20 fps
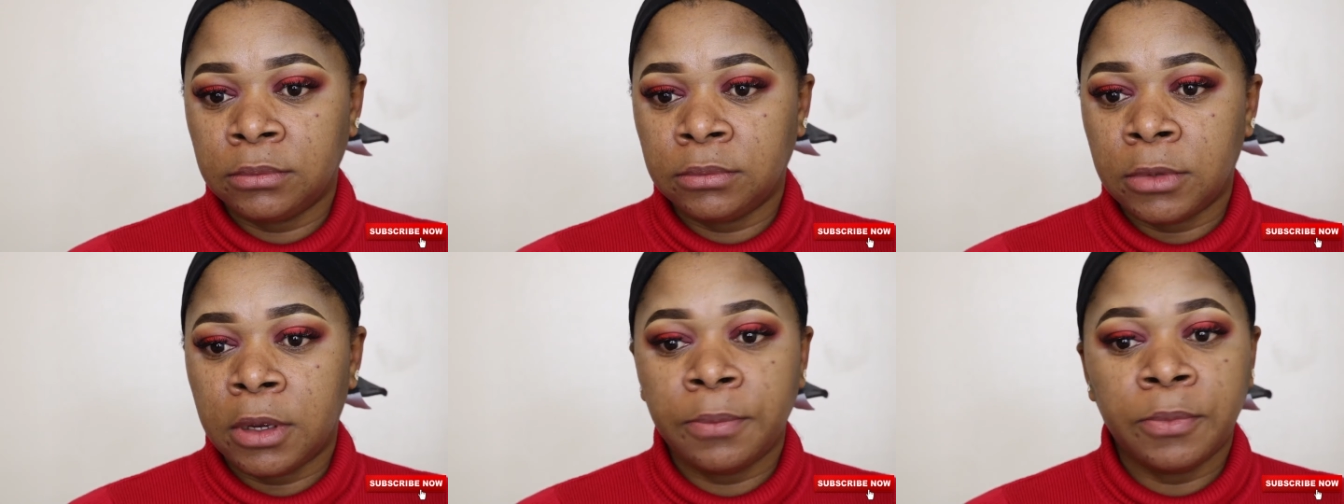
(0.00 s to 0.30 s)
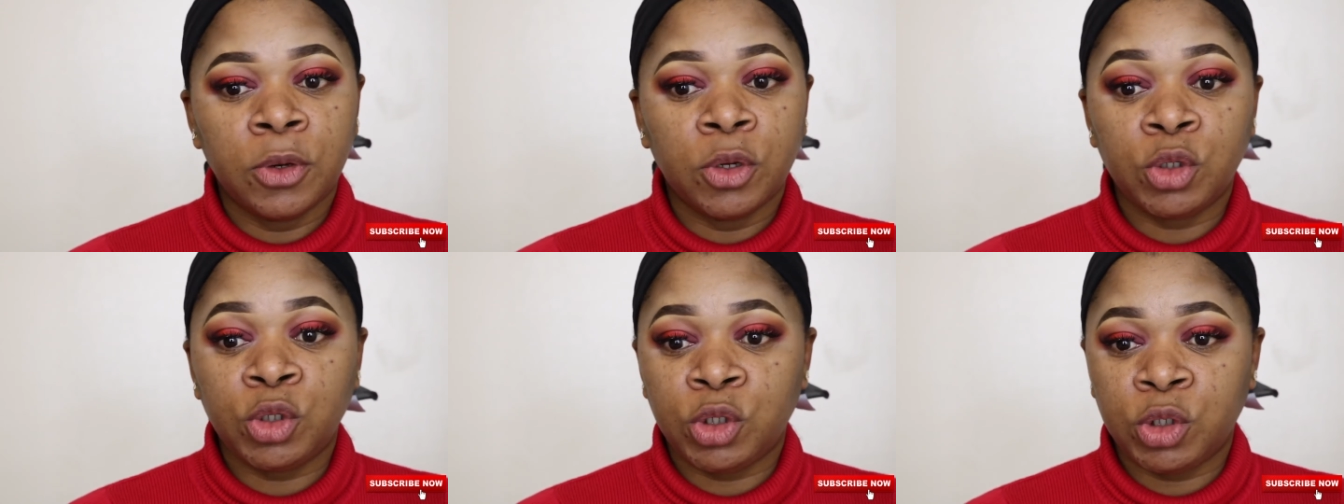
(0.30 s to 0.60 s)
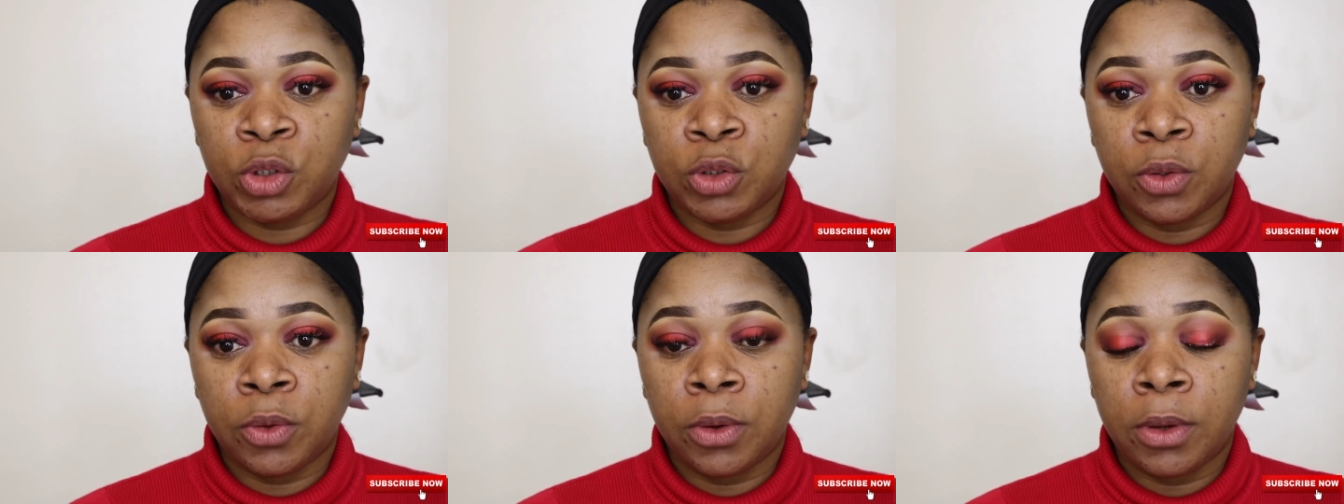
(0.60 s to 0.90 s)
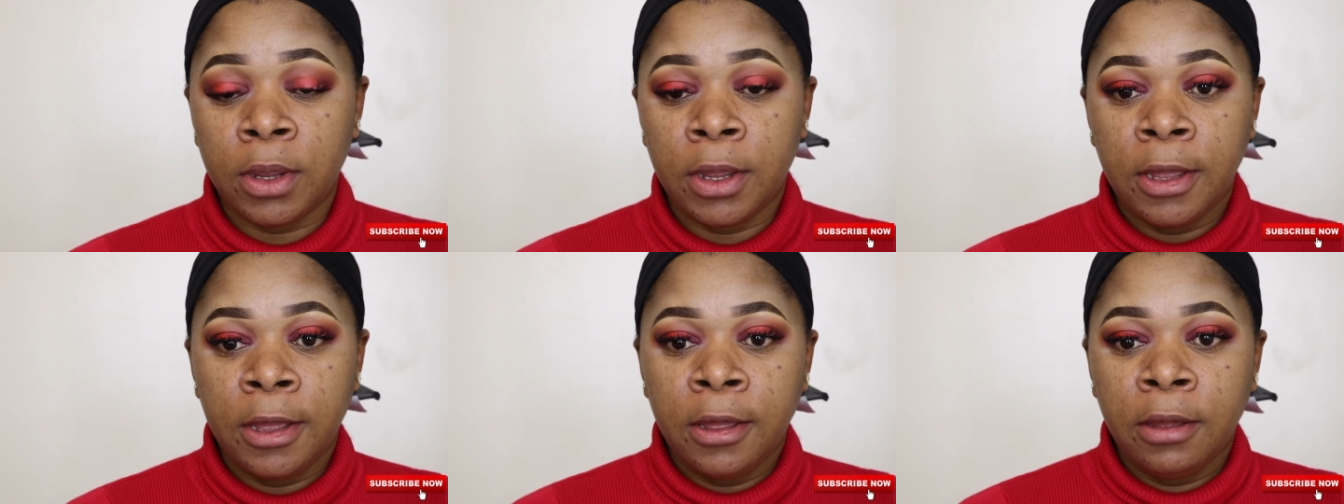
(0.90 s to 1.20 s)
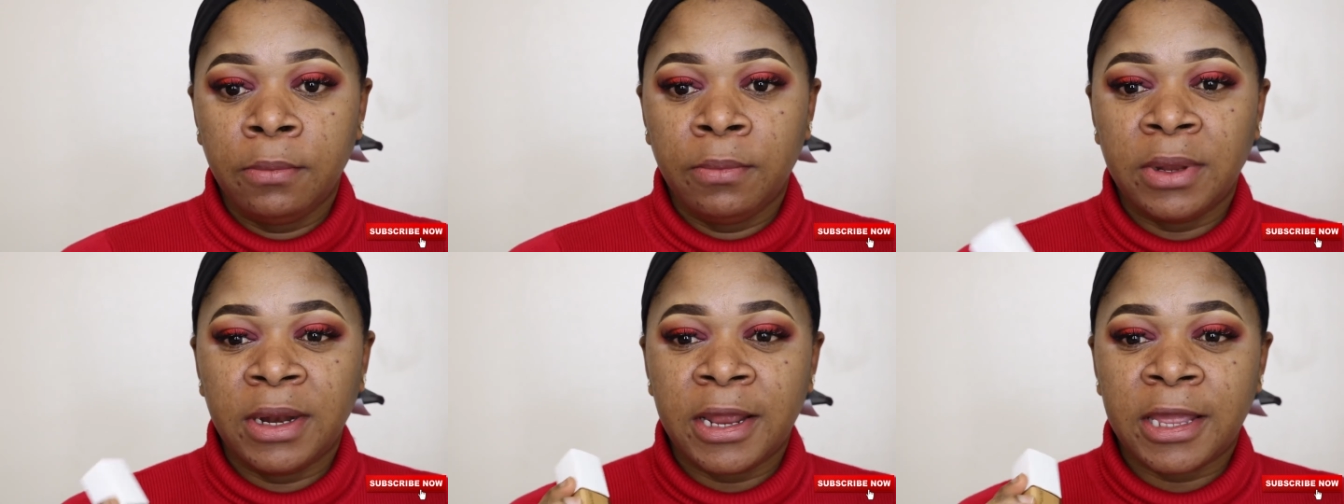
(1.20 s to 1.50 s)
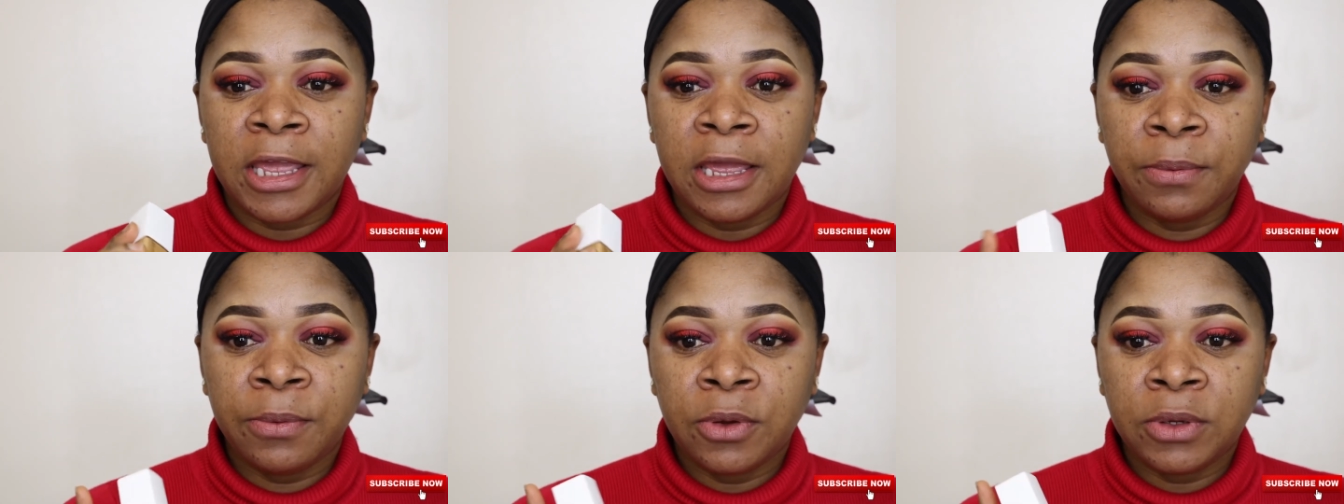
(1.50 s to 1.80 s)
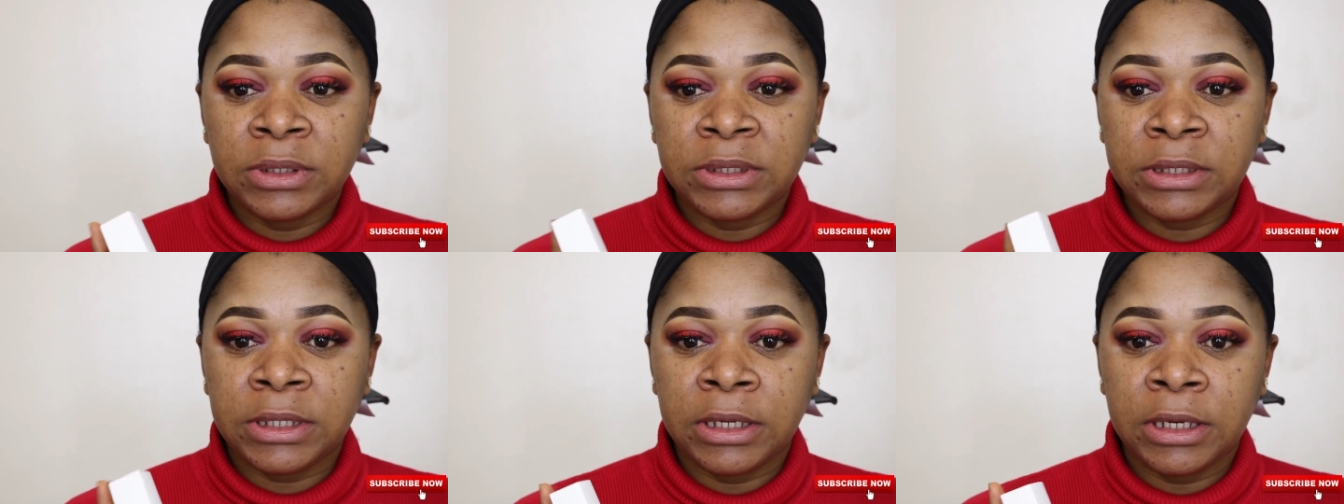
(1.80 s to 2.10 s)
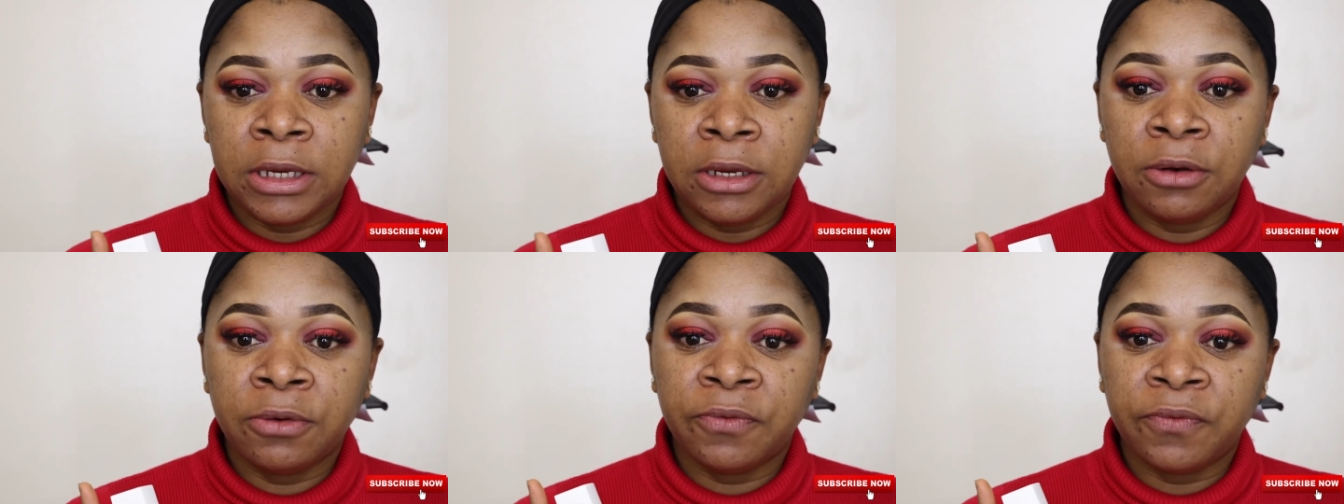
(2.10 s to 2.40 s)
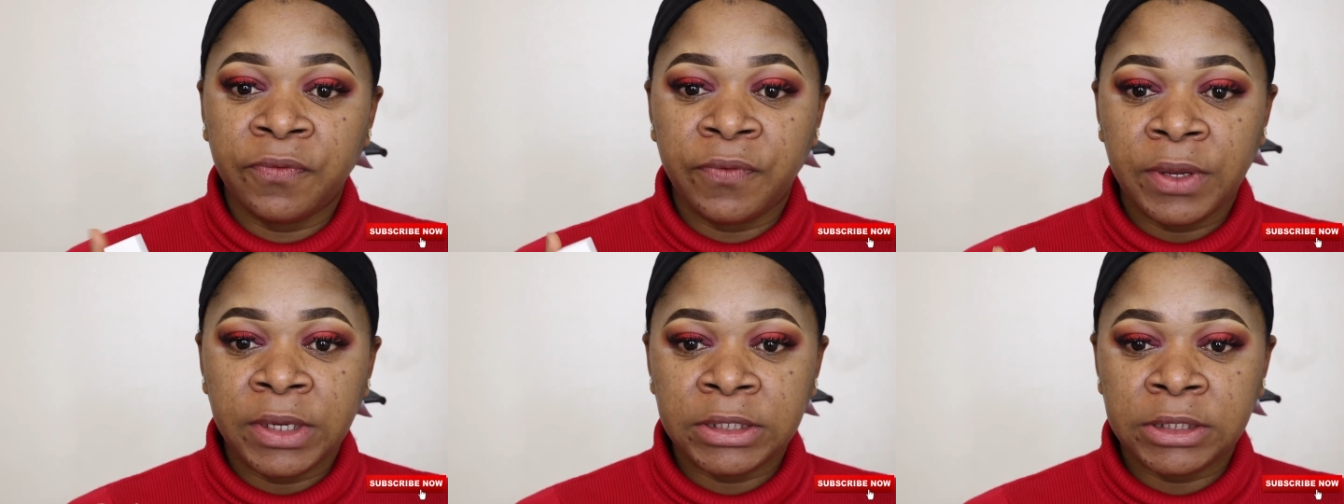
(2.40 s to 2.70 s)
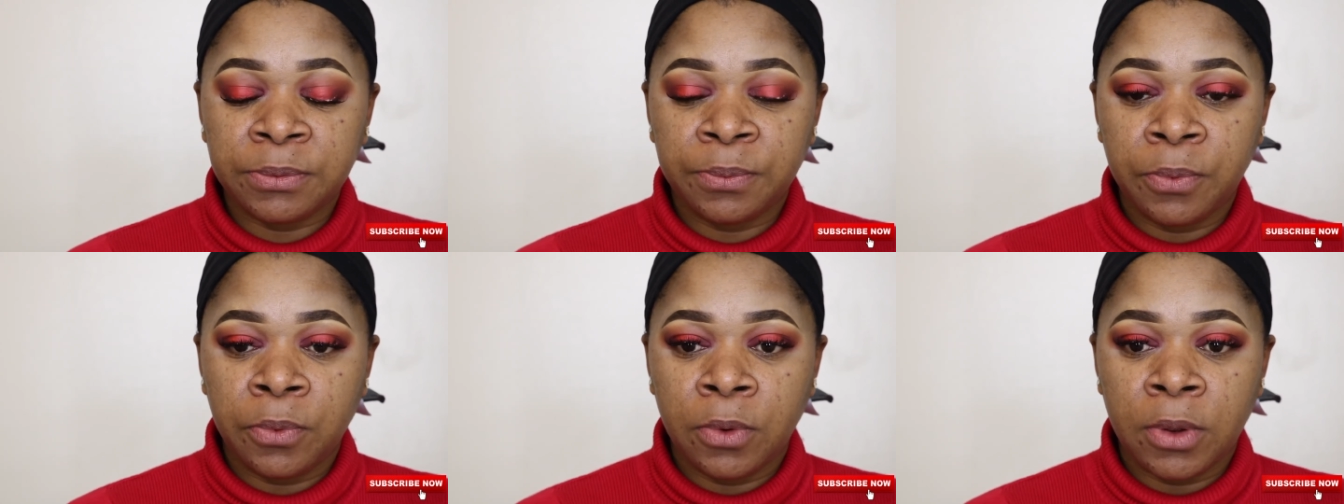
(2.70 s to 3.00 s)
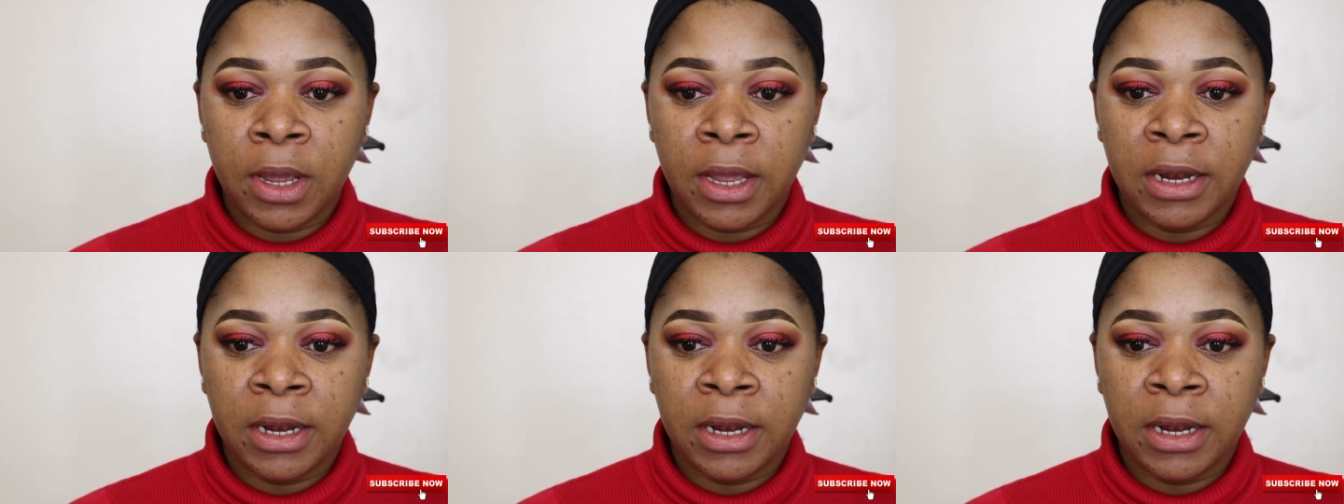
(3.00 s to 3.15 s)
I'm not sure, but I kept on seeing it on Facebook,